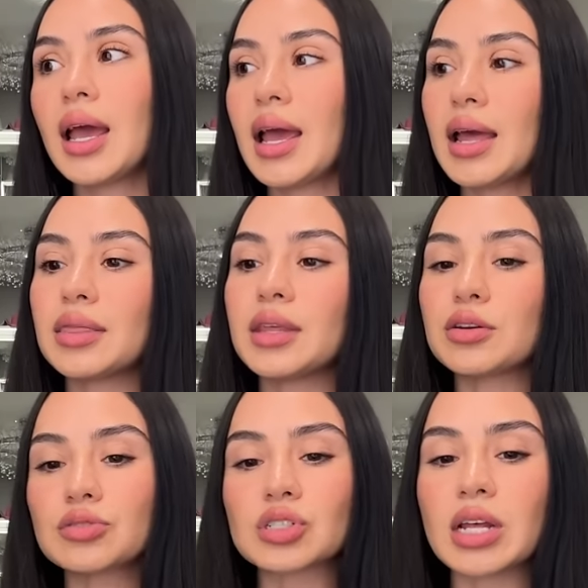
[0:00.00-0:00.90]
And
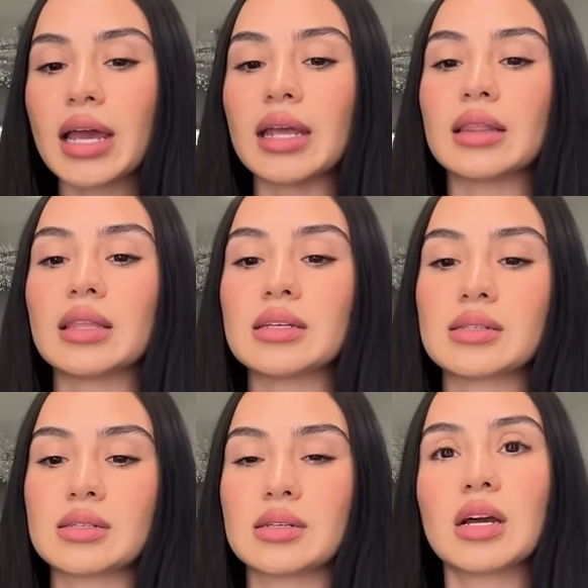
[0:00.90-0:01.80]
there's like
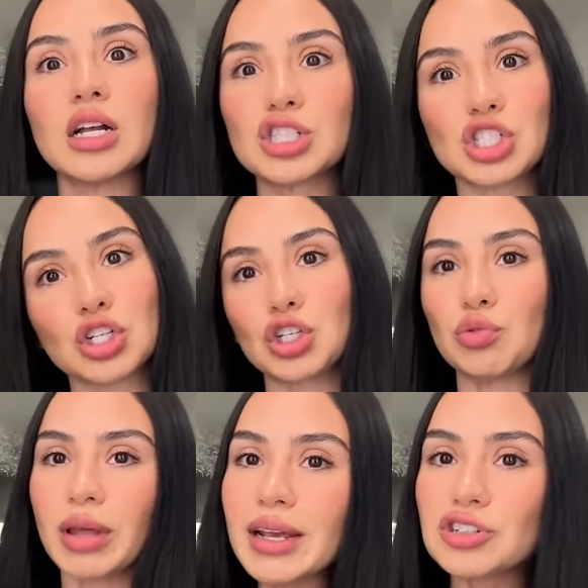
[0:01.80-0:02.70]
this cut
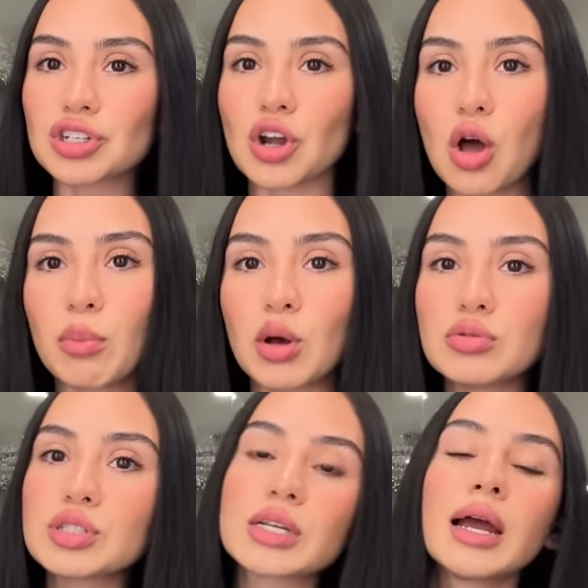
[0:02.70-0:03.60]
circulation
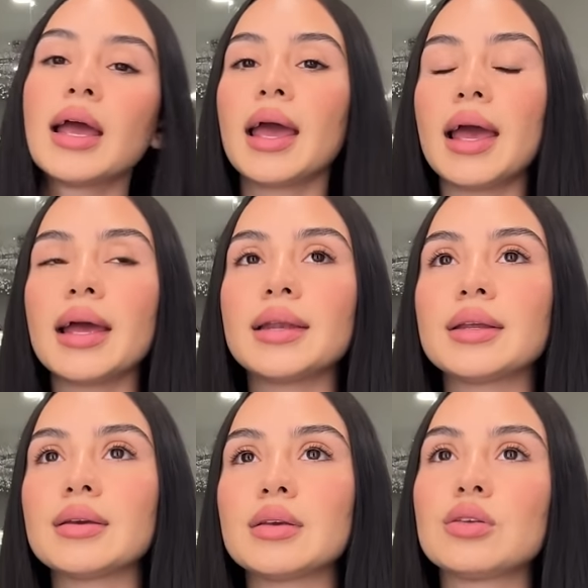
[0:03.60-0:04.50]
almost. And
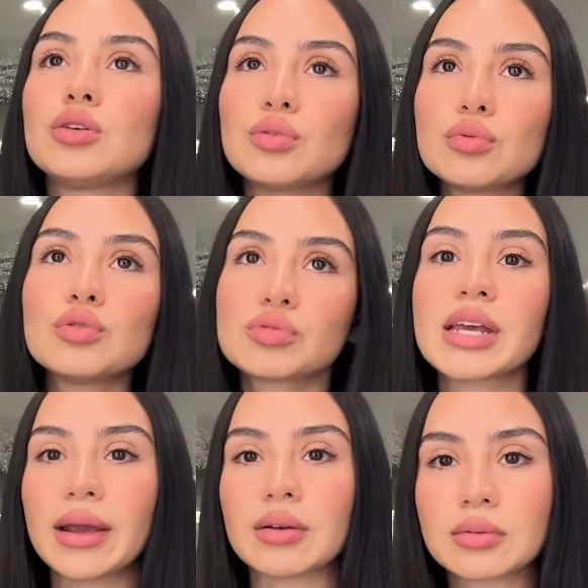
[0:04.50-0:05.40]
you lose
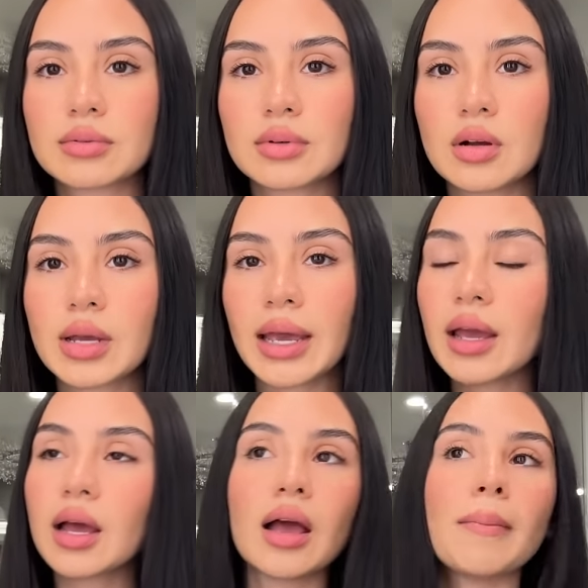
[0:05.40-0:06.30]
hair.
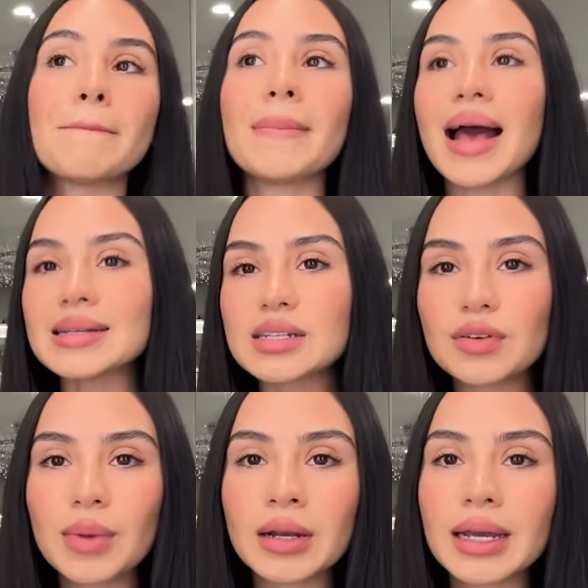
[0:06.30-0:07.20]
Okay? Massive
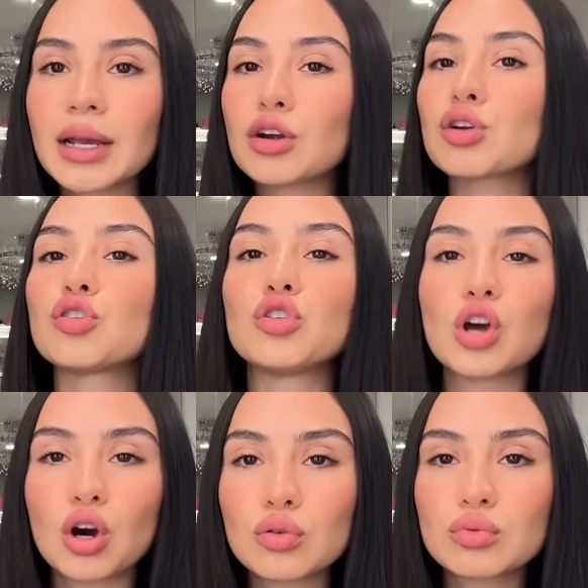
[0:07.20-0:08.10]
amount of hair?
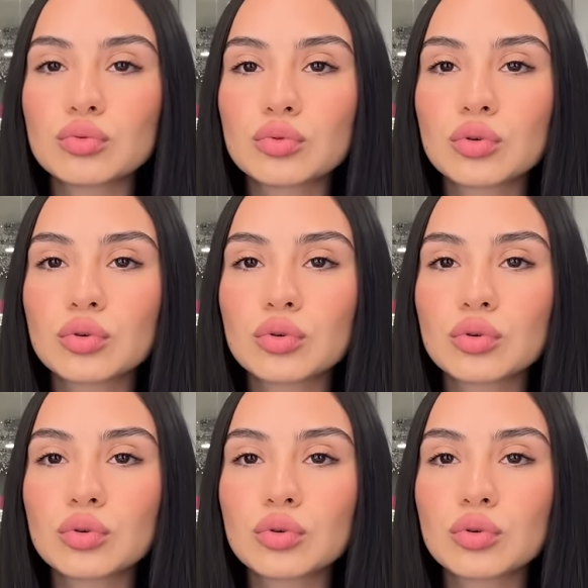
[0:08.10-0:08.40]
No.